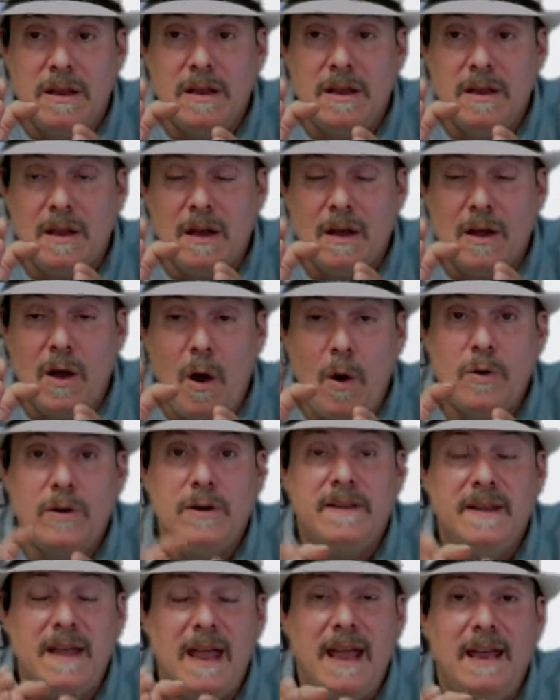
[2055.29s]
you go
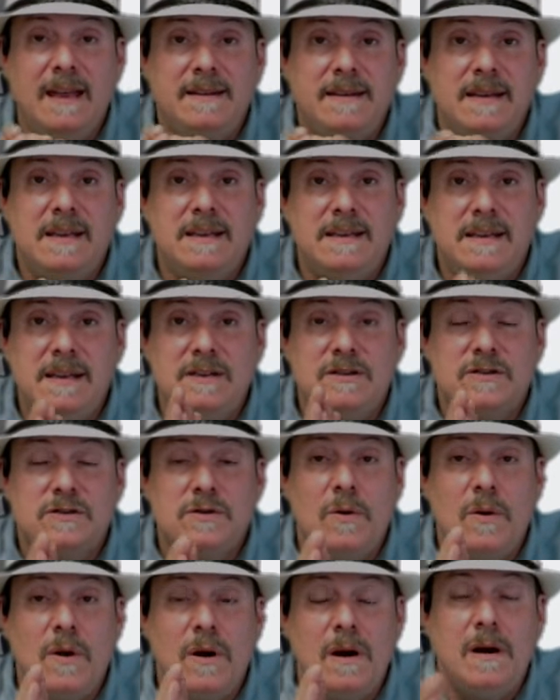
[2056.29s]
to the AT&T
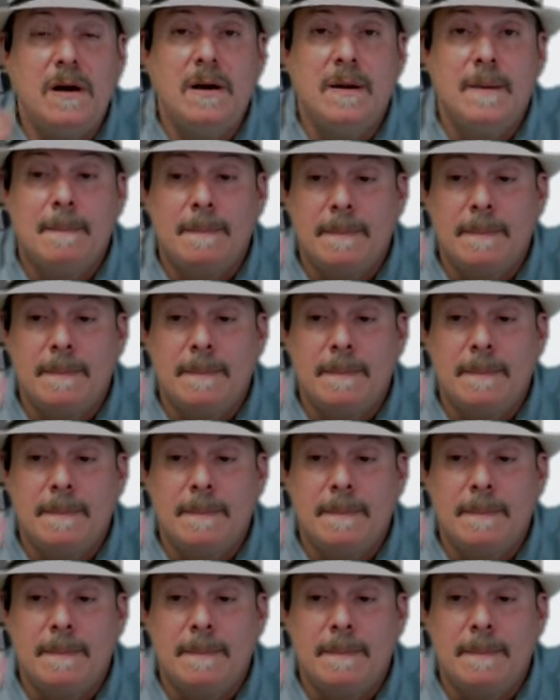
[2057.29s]
store,